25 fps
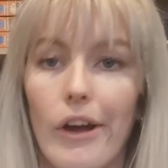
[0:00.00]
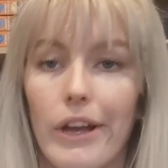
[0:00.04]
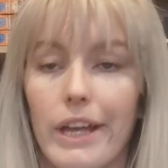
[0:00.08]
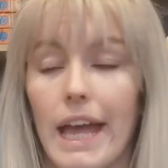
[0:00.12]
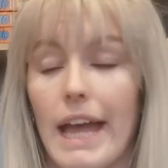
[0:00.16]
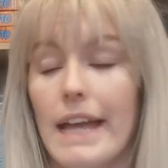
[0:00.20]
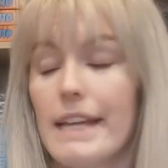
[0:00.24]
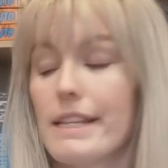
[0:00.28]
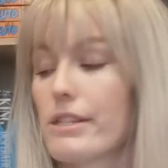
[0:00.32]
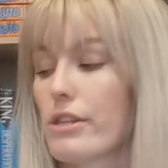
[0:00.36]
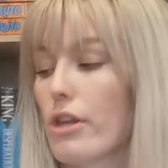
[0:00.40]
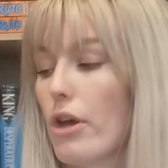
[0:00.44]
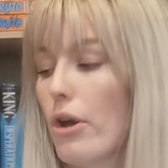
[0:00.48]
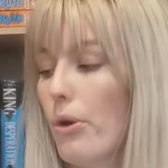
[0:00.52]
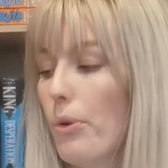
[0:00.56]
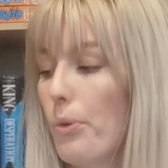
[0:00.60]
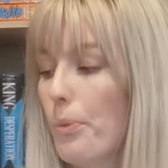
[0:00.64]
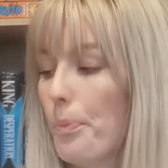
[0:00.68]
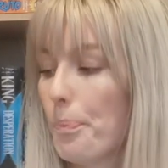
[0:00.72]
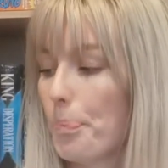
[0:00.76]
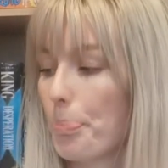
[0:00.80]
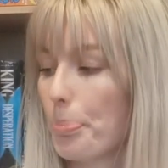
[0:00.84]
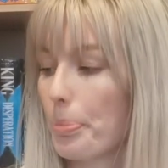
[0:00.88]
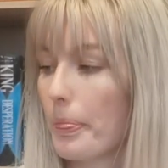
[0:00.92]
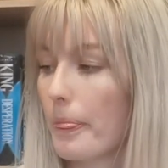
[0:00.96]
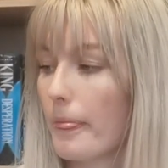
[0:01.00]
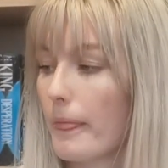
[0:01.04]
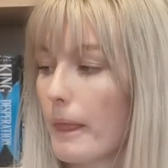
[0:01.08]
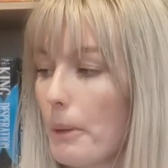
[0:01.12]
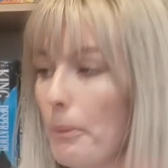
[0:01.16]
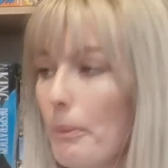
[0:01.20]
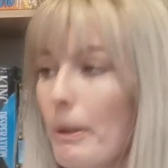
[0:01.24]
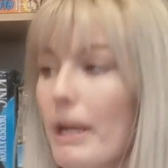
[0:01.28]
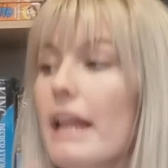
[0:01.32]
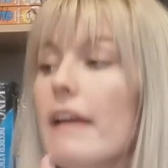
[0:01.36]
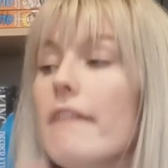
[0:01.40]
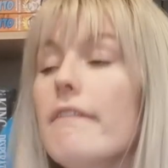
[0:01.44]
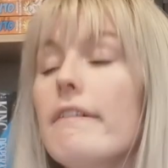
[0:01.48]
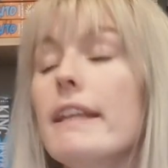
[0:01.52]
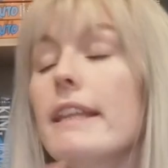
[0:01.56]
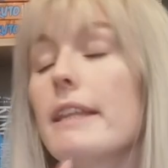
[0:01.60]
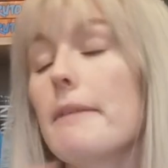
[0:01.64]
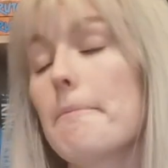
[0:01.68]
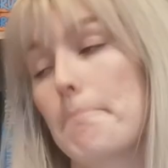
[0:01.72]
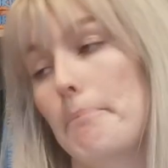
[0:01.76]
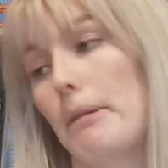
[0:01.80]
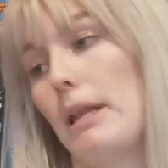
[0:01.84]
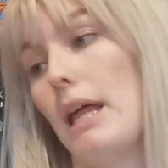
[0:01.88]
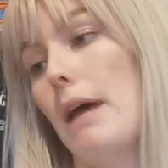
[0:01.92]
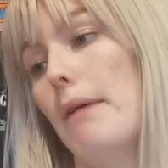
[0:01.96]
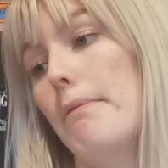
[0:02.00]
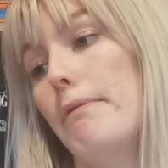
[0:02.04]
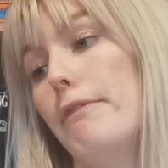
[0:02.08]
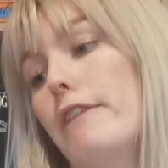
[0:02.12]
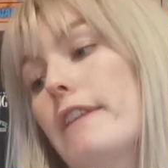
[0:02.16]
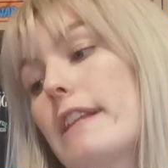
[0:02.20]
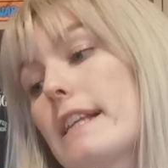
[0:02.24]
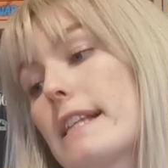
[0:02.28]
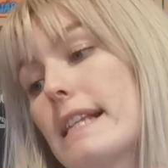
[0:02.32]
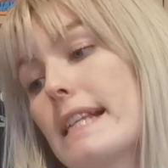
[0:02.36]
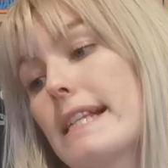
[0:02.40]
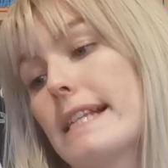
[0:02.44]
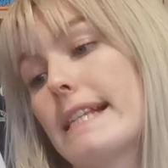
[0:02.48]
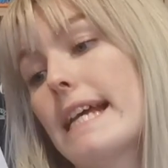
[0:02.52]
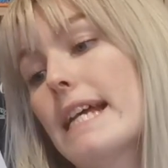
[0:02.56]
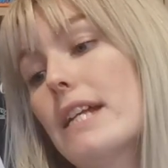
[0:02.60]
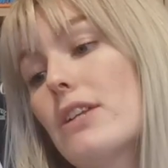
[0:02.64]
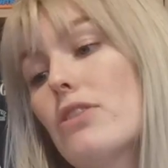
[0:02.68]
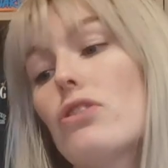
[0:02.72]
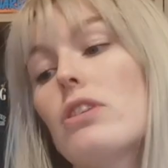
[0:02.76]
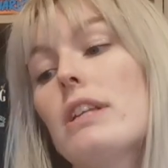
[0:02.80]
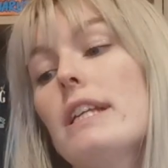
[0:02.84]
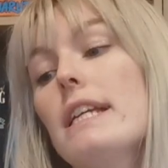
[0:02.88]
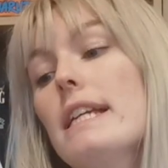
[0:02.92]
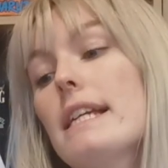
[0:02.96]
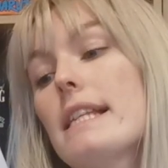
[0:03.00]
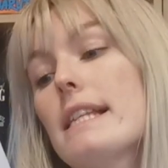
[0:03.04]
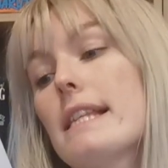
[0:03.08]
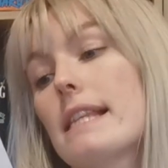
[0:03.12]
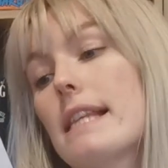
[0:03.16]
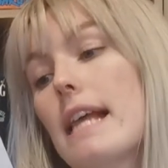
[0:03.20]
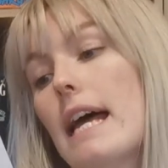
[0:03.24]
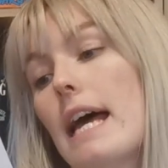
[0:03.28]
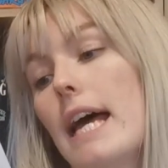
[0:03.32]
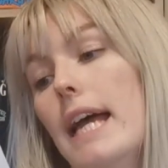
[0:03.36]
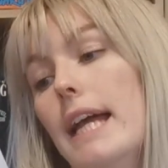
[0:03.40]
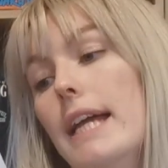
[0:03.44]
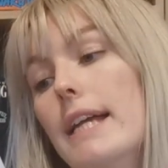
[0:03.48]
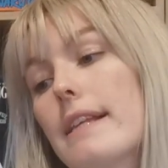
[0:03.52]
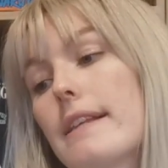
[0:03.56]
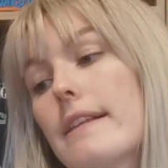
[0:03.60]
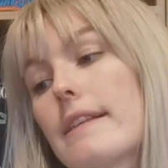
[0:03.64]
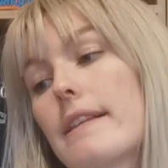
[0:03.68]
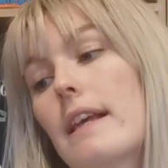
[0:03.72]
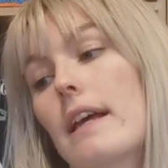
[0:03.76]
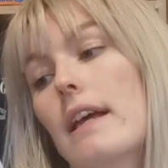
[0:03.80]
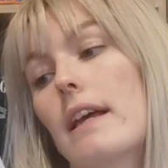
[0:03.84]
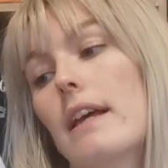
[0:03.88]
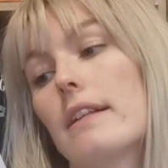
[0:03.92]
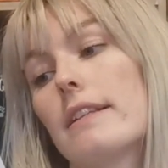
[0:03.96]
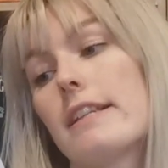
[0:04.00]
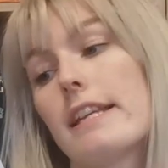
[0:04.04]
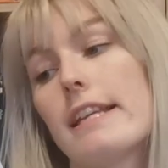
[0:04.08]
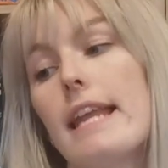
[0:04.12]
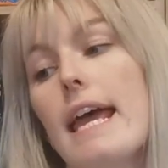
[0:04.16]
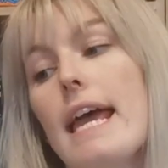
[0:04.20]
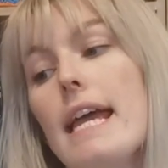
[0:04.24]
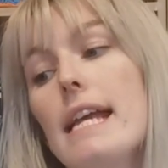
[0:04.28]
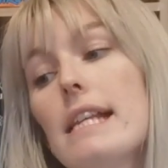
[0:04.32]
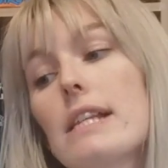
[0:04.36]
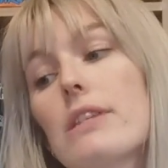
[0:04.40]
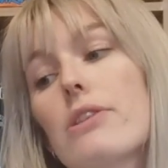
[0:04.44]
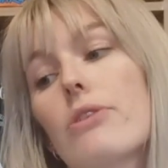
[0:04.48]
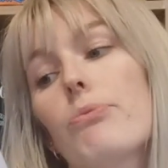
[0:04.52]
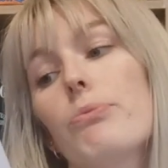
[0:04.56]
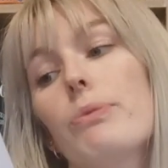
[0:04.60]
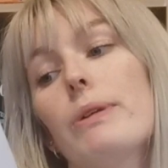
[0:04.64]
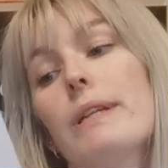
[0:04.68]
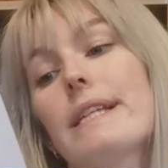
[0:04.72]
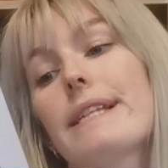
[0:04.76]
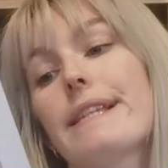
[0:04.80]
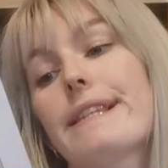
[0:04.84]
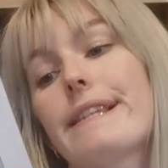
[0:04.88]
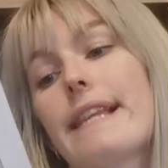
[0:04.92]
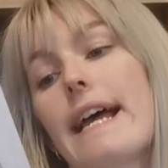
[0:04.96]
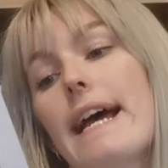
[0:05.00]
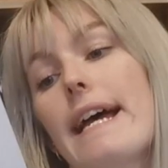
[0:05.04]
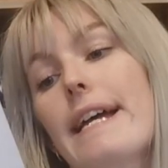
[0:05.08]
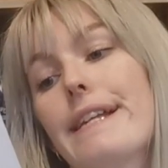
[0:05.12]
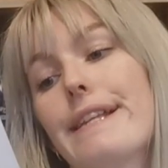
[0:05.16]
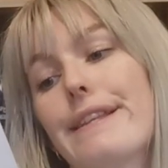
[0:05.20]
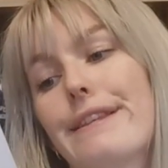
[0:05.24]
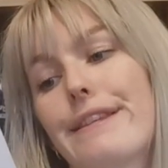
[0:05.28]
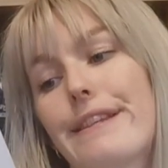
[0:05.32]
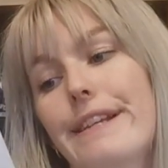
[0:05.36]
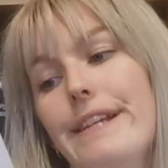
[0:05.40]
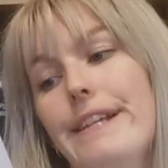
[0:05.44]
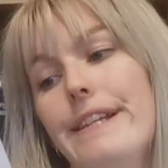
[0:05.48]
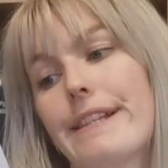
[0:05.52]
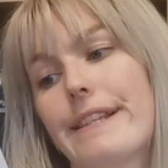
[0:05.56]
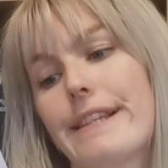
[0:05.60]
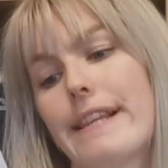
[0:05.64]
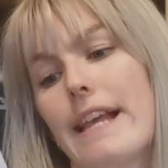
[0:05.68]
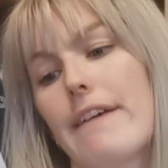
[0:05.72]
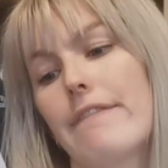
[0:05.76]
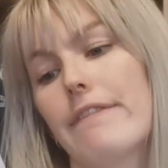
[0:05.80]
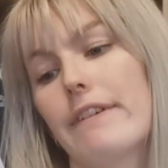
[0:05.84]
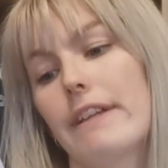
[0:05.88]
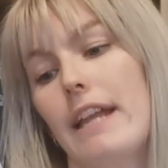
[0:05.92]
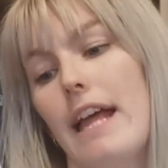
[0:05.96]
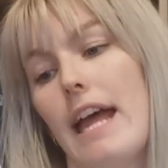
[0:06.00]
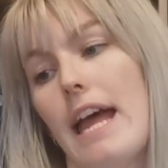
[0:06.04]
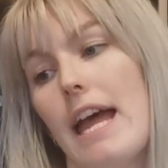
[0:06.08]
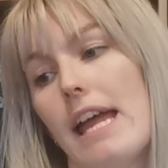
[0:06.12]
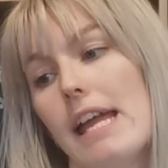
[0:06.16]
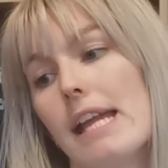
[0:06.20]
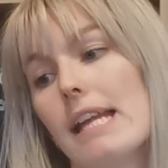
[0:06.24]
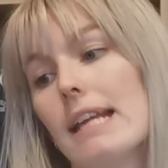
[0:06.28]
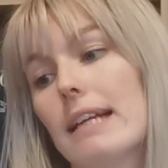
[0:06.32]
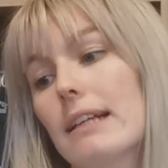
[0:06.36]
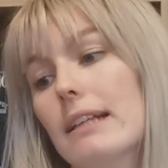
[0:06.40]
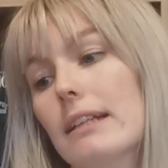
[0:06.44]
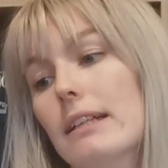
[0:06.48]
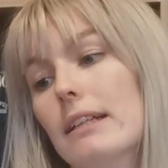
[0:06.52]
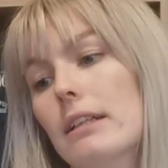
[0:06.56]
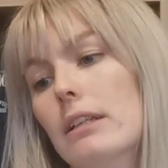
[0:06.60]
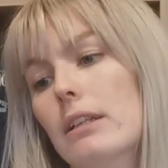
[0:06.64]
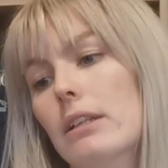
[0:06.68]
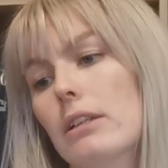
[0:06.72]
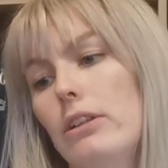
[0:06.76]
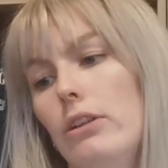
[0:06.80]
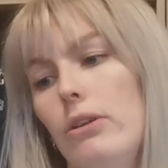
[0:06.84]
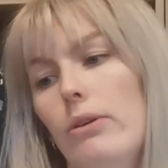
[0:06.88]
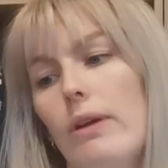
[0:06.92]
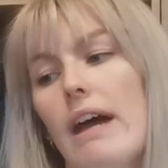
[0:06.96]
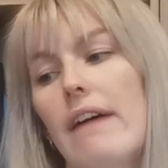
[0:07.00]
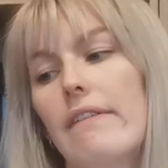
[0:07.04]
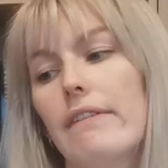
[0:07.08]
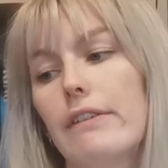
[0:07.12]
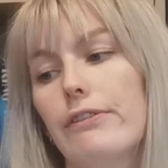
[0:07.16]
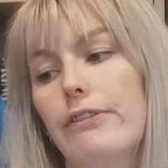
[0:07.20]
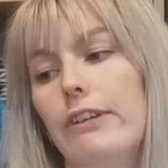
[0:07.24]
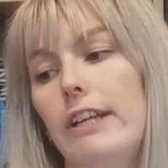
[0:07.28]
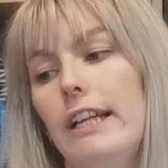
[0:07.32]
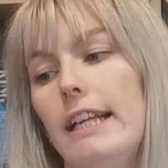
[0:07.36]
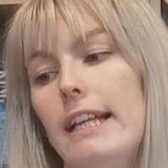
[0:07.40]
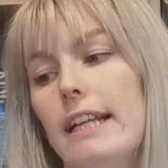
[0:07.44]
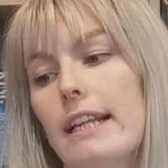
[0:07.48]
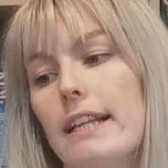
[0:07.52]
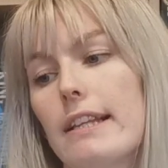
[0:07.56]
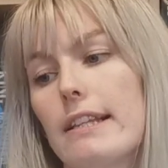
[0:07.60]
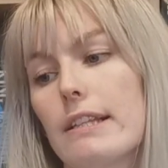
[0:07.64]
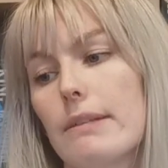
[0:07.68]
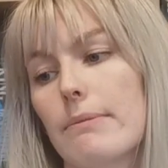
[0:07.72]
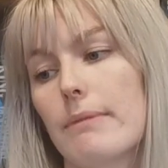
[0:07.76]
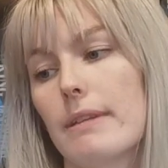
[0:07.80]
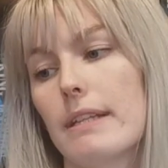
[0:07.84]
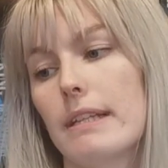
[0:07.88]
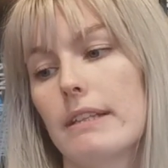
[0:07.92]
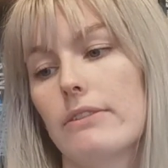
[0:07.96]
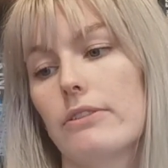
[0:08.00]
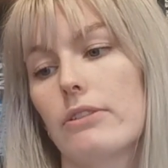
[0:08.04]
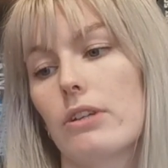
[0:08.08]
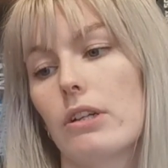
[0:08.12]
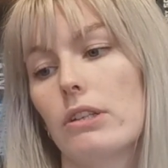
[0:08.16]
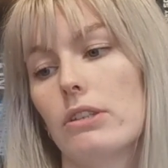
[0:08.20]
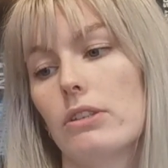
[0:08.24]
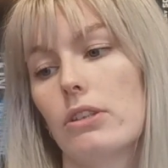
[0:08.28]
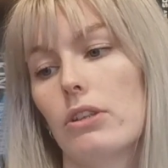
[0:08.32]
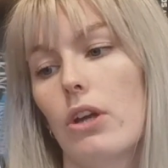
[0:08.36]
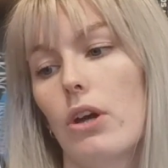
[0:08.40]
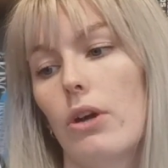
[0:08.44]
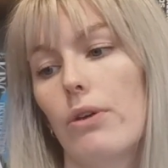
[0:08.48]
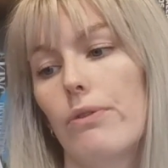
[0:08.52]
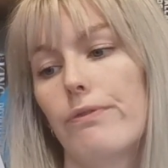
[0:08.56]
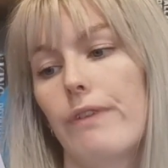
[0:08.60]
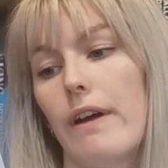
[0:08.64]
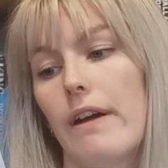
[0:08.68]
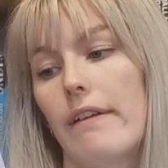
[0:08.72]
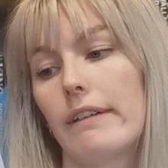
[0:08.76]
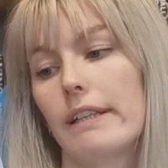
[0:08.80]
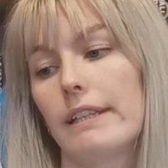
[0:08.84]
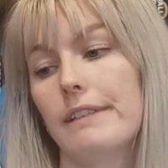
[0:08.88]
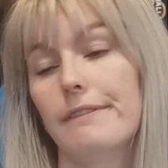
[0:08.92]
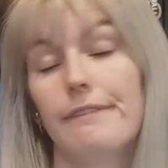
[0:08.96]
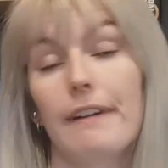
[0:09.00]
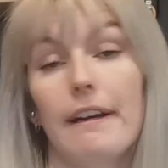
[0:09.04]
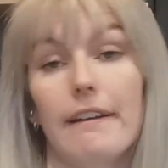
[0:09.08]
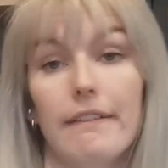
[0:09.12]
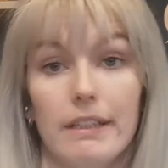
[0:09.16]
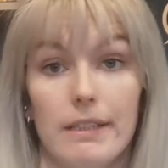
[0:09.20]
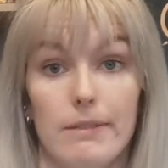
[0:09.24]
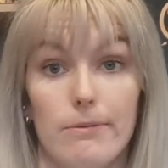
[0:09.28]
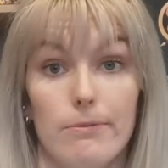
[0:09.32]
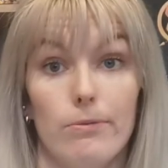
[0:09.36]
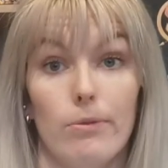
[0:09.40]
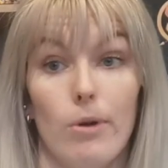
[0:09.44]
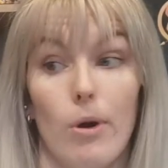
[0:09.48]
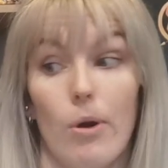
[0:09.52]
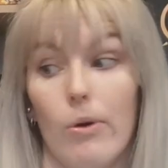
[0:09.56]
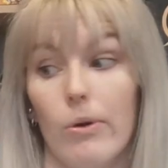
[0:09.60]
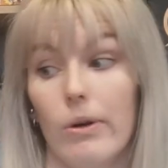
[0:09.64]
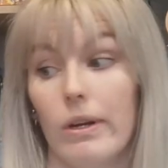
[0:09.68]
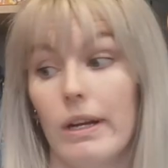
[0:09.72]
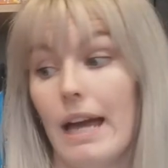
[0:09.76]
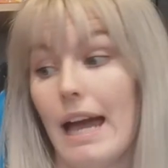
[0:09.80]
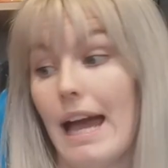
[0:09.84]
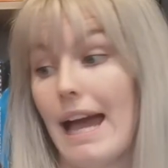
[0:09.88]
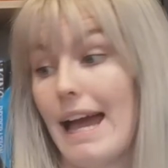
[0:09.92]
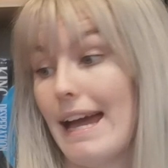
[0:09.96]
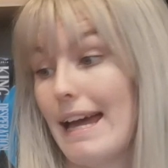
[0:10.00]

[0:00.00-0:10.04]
Okay, so when I read the blurb for this, essentially it says, today someone is sat in seat 7A. You have a feeling something's going to go very, very wrong.